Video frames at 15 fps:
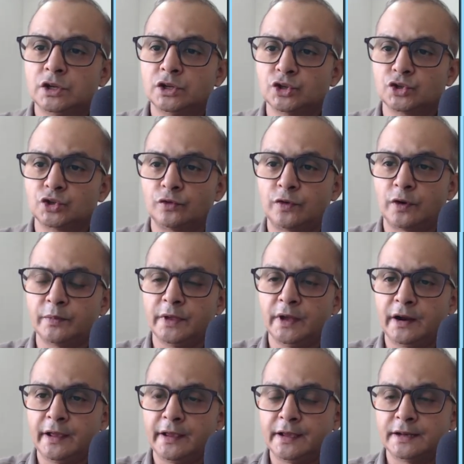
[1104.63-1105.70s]
So from there
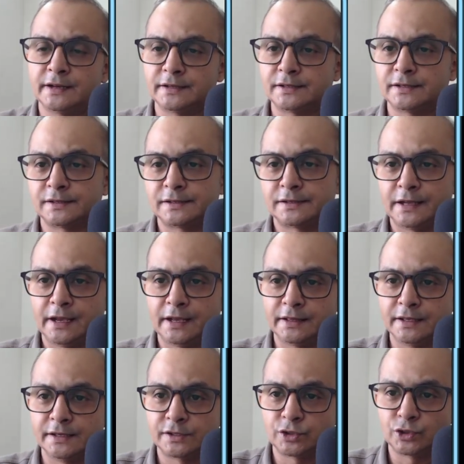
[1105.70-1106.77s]
I can take
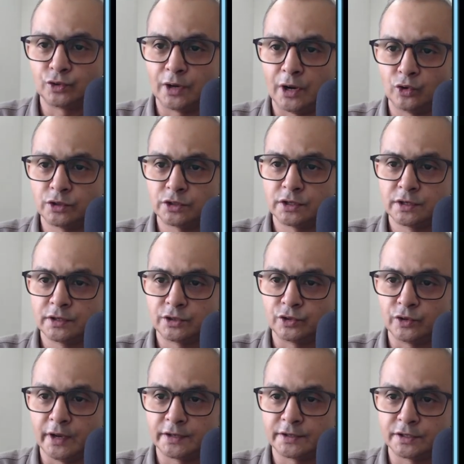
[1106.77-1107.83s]
this 2 out.
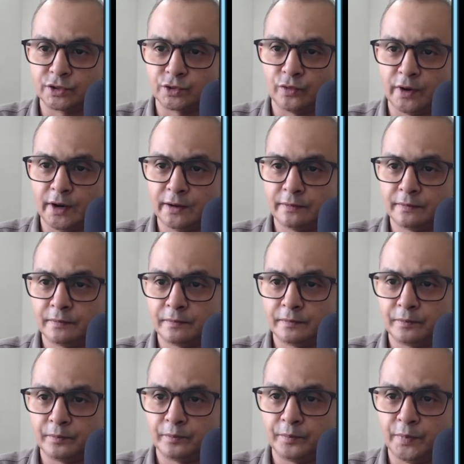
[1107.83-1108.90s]
So x square
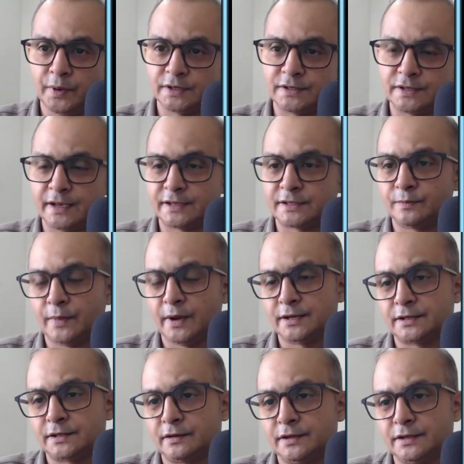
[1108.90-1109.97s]
plus x
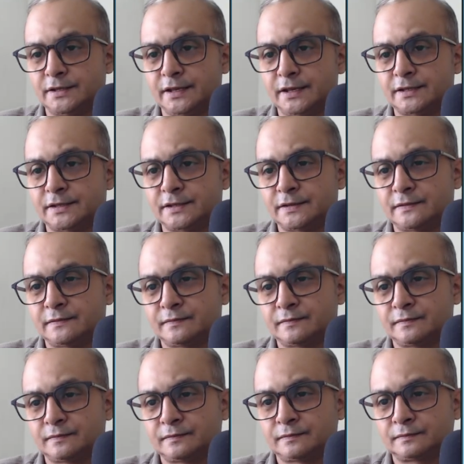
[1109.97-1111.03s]
minus 36
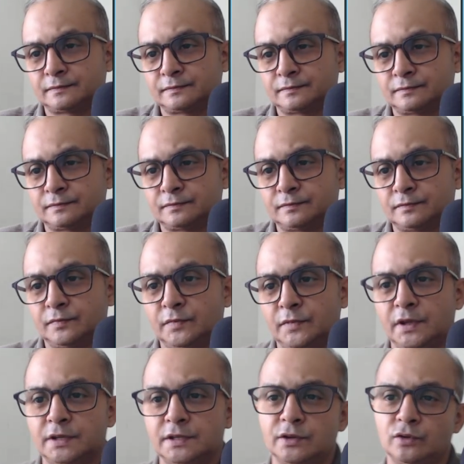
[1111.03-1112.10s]

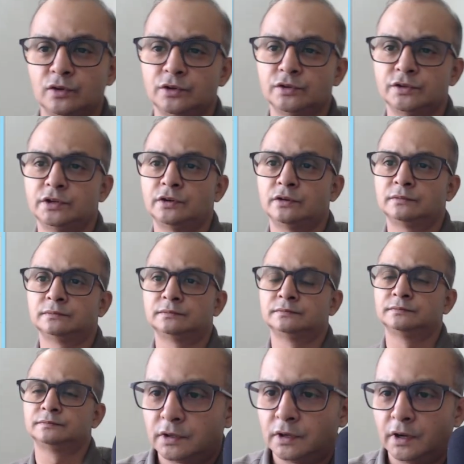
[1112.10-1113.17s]
is equal to 0.
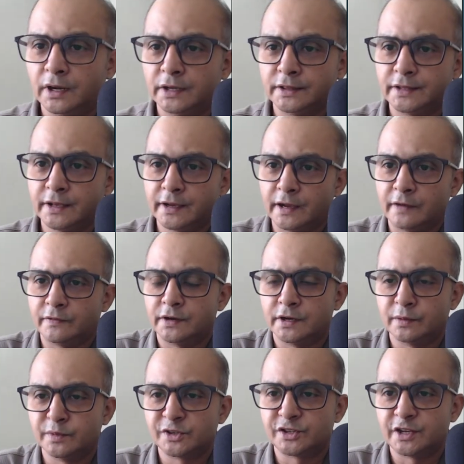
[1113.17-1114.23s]
I think I have done
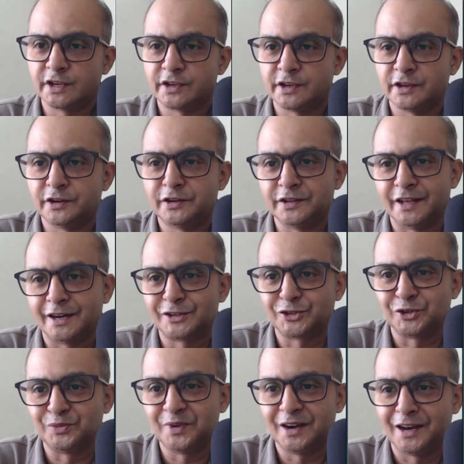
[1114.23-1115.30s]
a mistake here. That
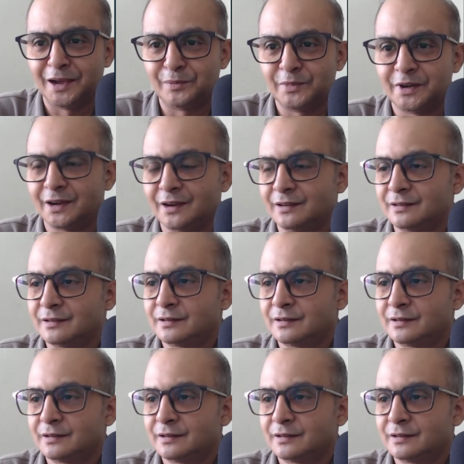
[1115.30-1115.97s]
should be lambda,